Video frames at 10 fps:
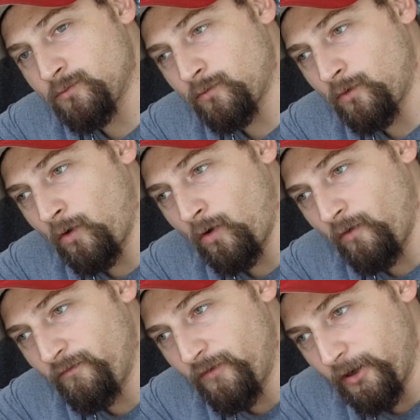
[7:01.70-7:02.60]
were
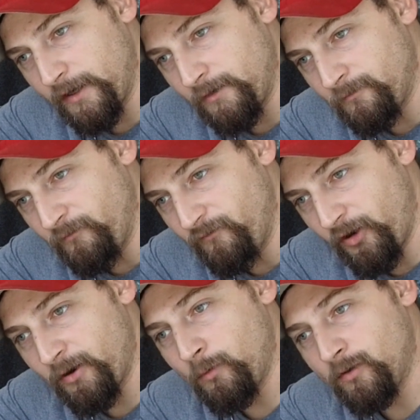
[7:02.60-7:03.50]
all very,
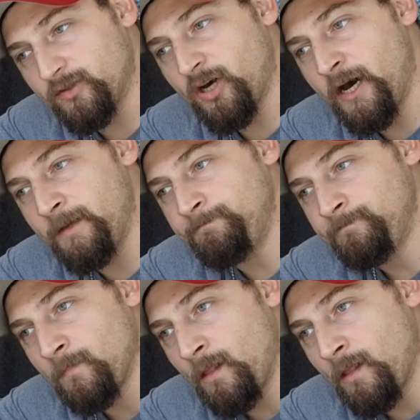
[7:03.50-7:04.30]
very well done,